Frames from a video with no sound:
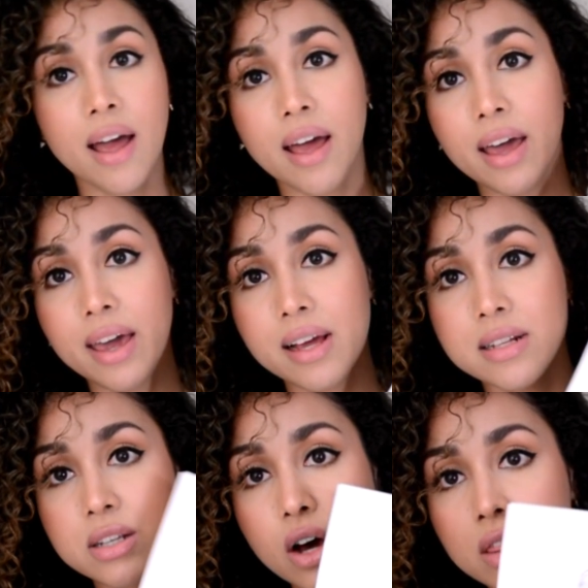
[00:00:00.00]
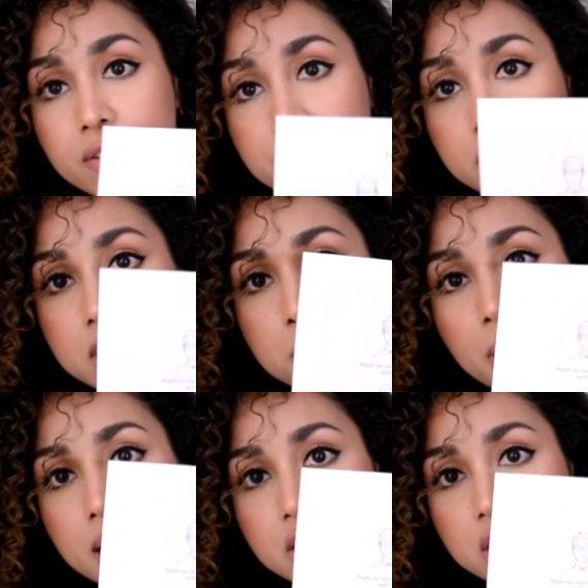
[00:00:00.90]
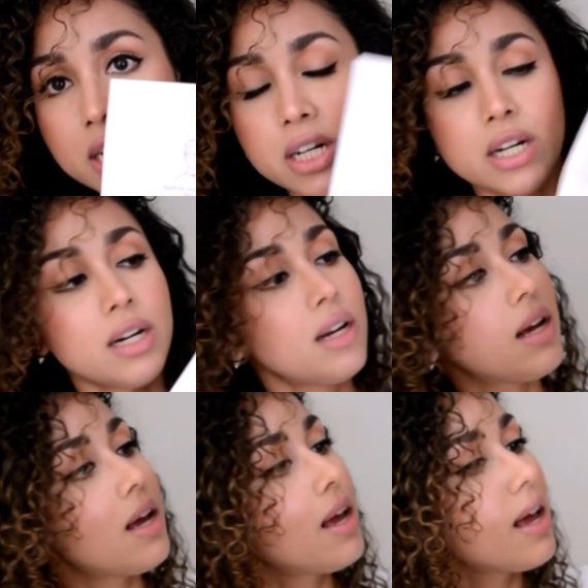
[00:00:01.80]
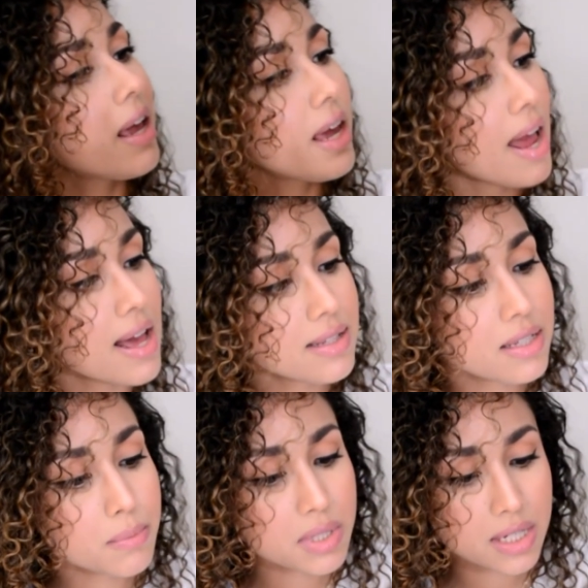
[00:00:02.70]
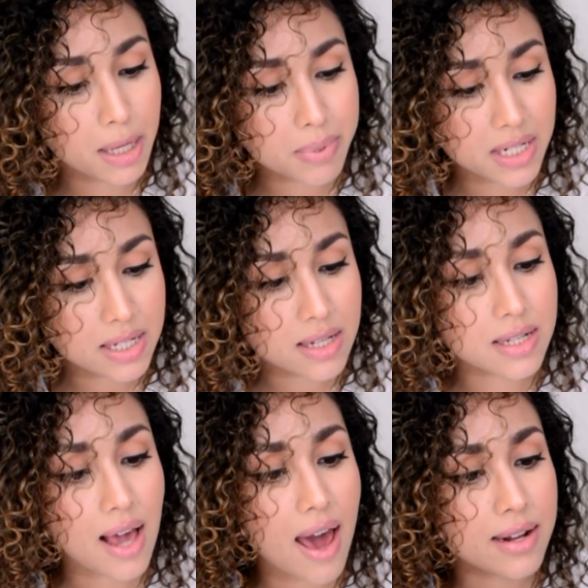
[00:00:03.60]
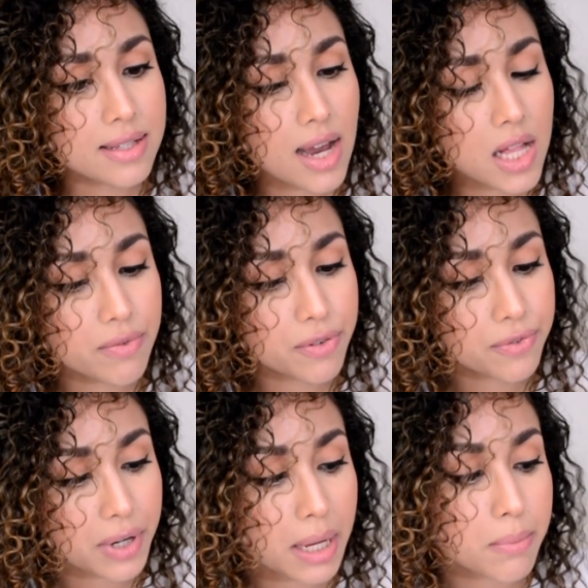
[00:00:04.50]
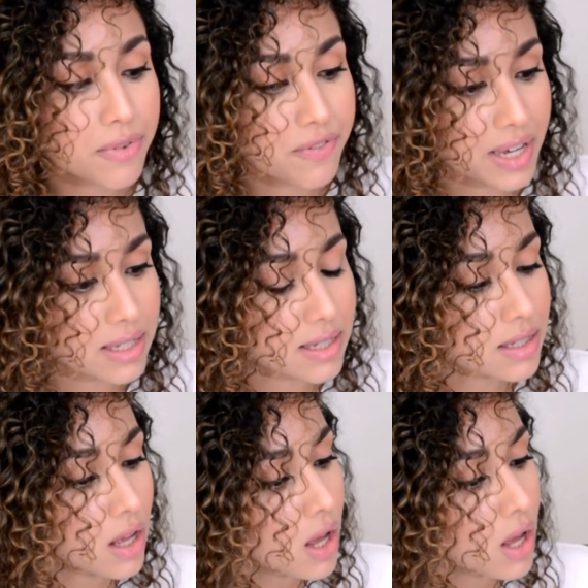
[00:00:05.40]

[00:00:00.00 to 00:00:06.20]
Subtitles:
And on the first page here, it has some tips, and it says how to tell if a frame fits.